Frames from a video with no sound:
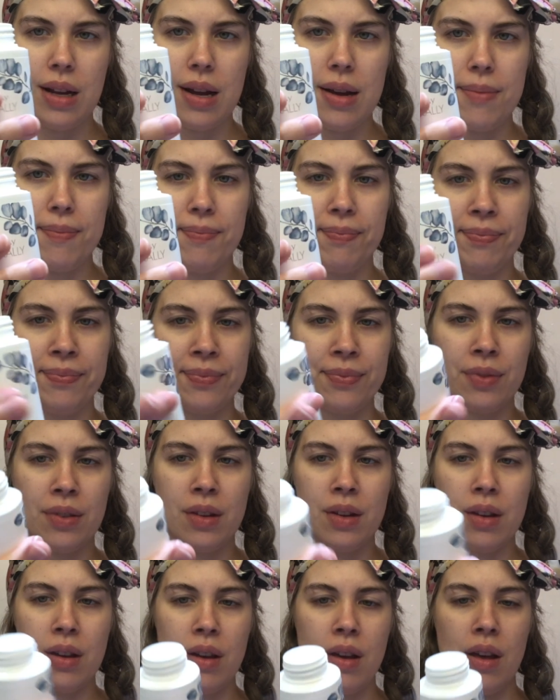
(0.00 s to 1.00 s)
it,
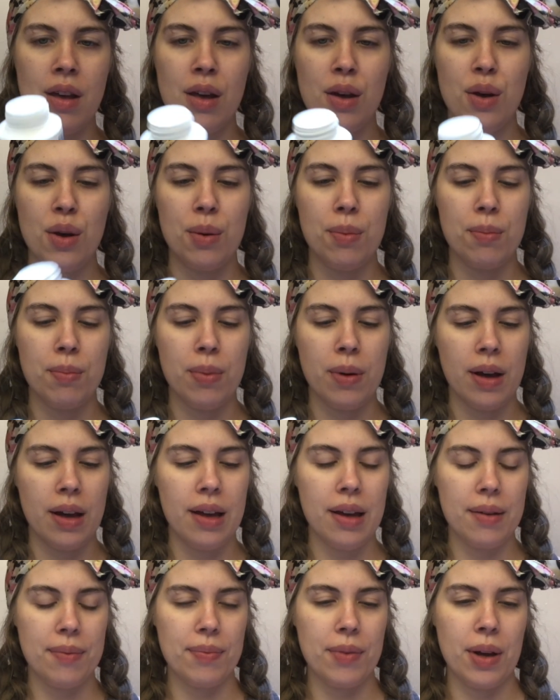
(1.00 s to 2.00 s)

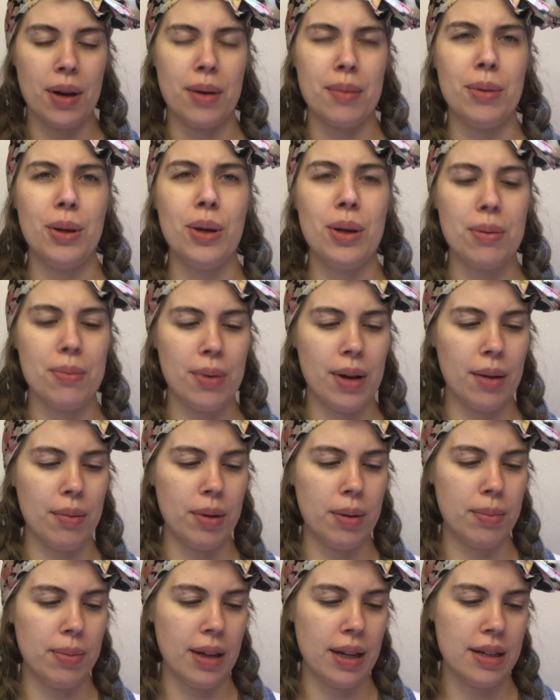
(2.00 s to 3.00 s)
but you can
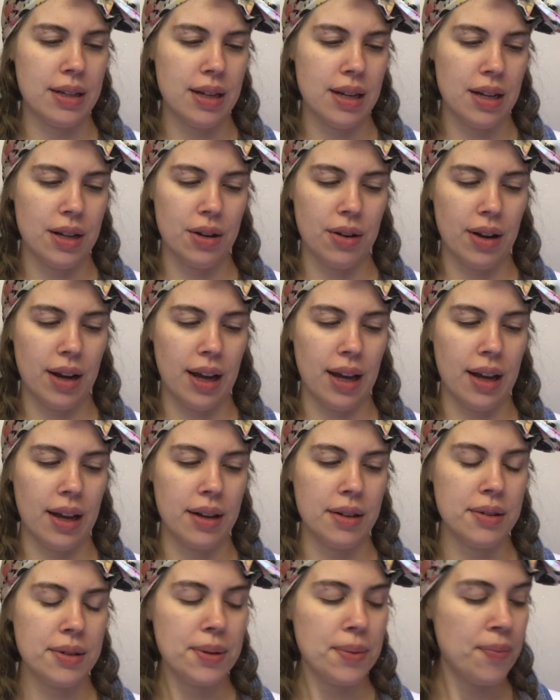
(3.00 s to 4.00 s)
probably blend it in your
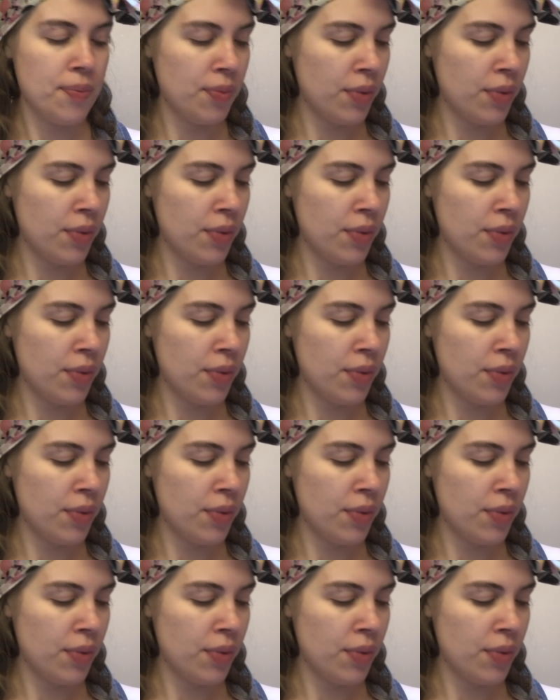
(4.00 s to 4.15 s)
hand.